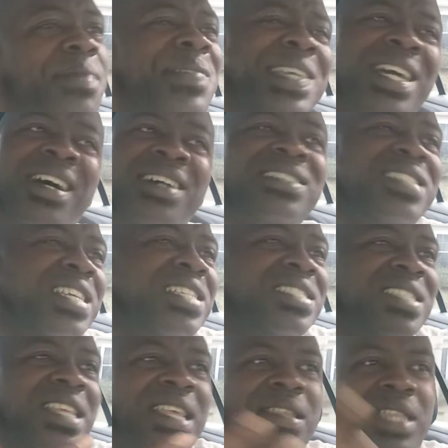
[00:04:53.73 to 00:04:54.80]
because
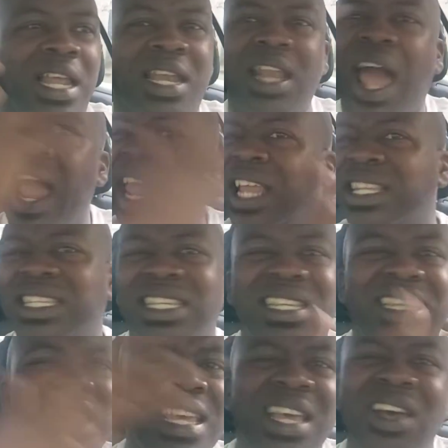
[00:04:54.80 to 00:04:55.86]
it's the lights
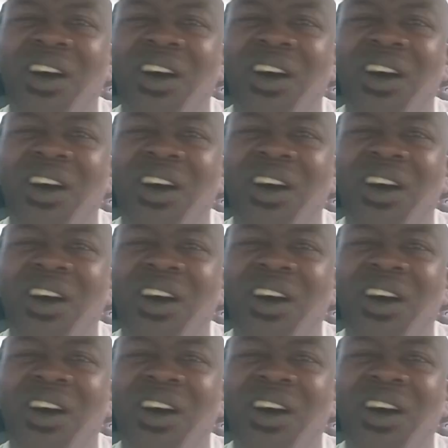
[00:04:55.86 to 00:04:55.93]
and